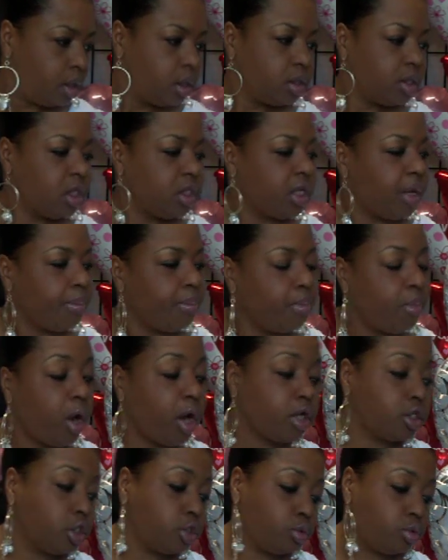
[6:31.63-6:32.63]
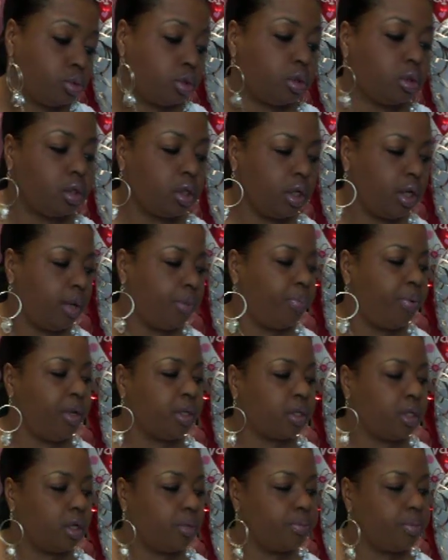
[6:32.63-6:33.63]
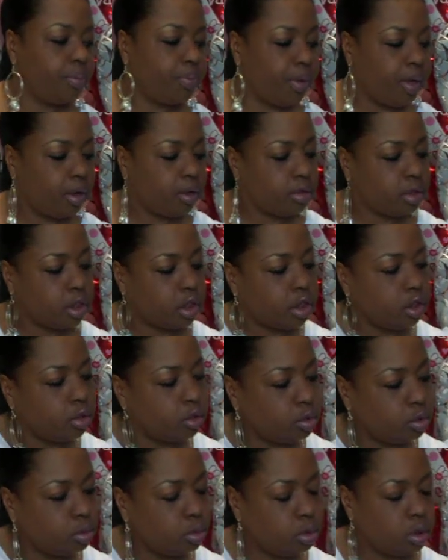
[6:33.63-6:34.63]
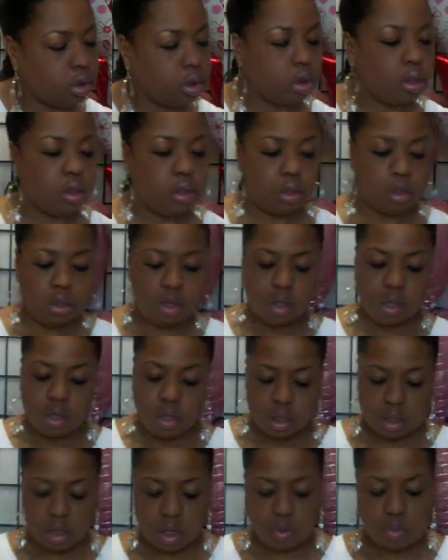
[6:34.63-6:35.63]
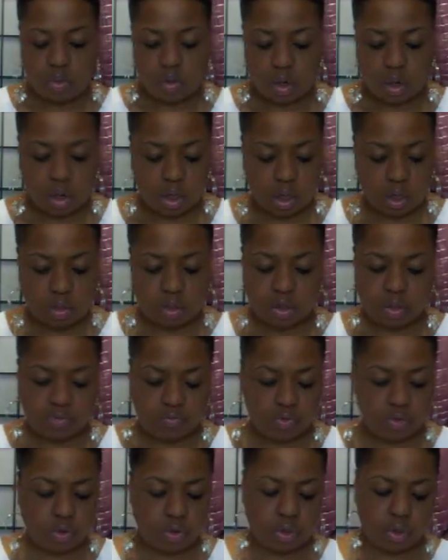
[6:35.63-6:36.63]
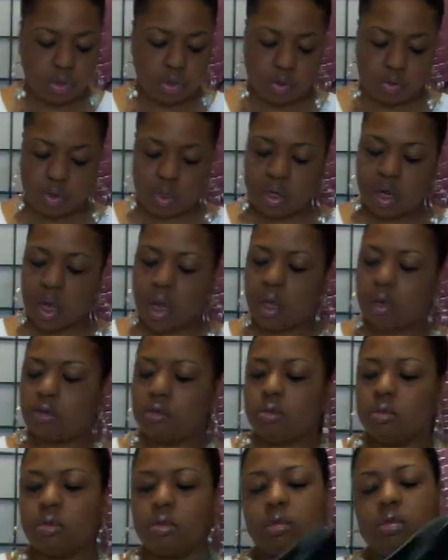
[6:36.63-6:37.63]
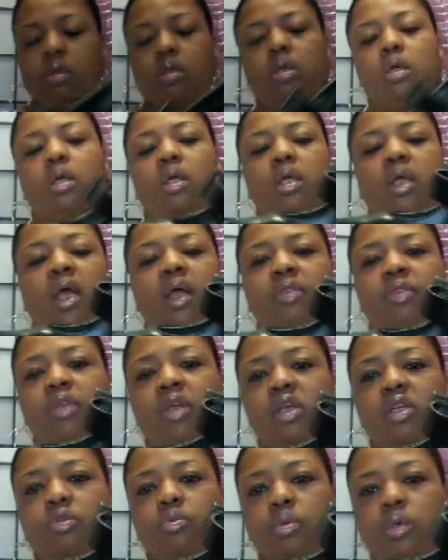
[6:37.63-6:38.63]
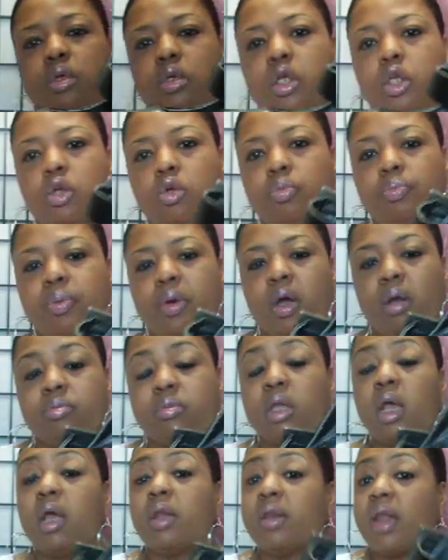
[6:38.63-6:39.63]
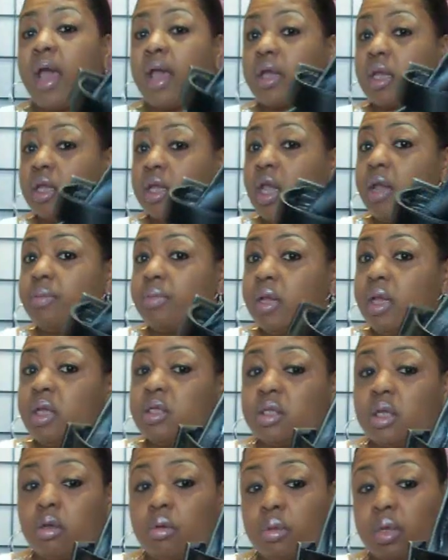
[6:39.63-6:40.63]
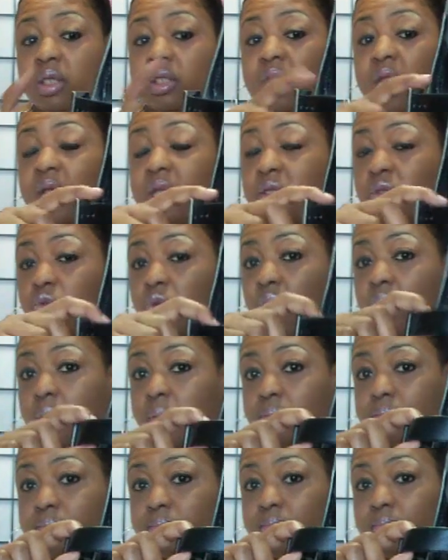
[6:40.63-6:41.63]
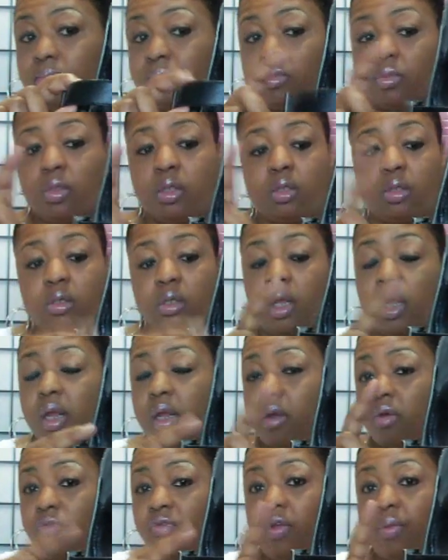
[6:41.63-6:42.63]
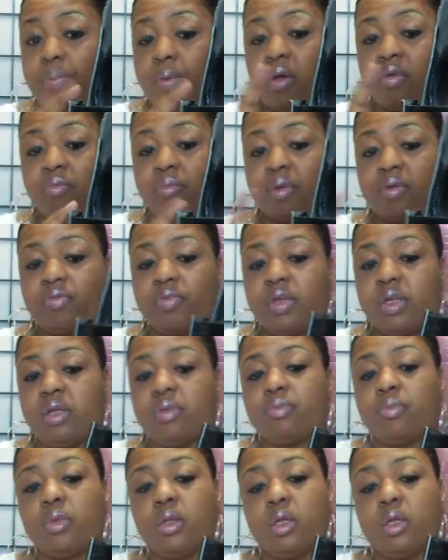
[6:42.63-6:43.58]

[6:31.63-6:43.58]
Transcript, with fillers: TJ Marshall and picked up a pair of shoes. They were on clearance for $30. Got these real cute pumps. Now, I keep these on because it has a strap. So they ain't going to flip off my feet.